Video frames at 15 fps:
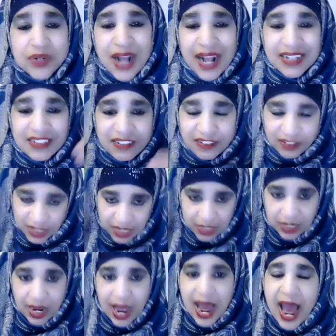guys
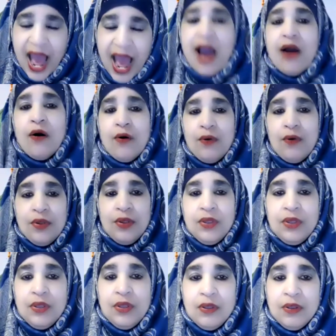see how?
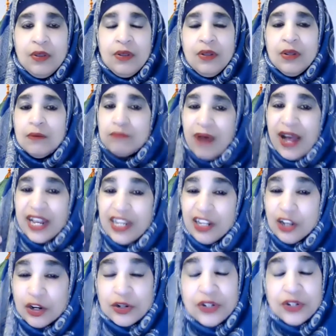By
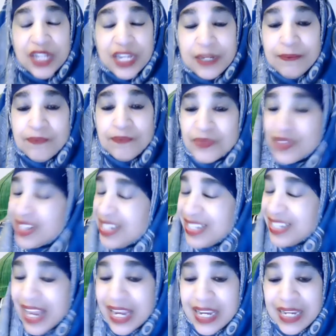learning the
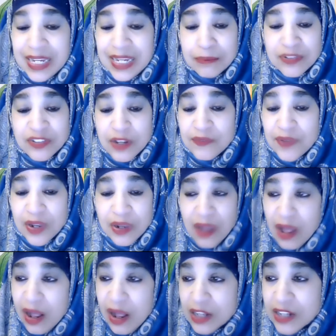names of
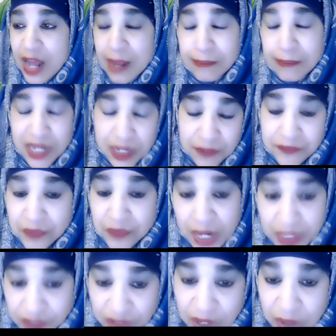Allah, Amina
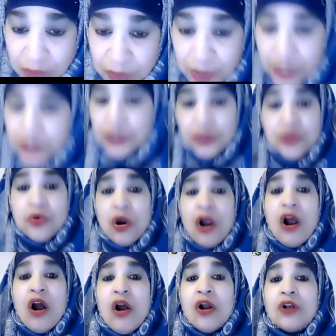Fresno, you
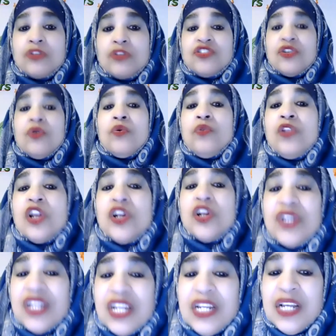are also
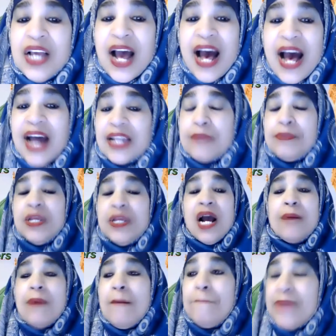learning how to
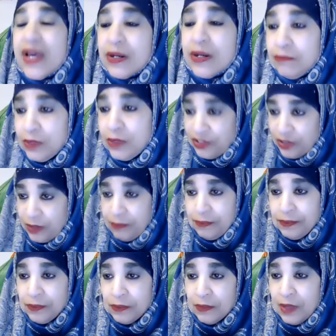become a better
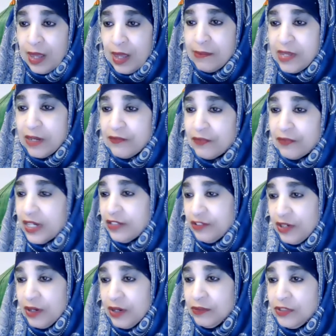Muslim. Amina
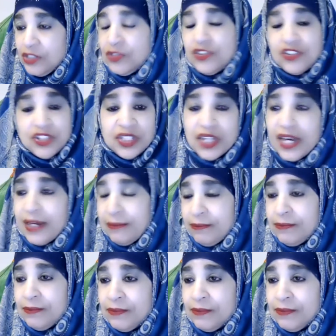Fresno, do you see that?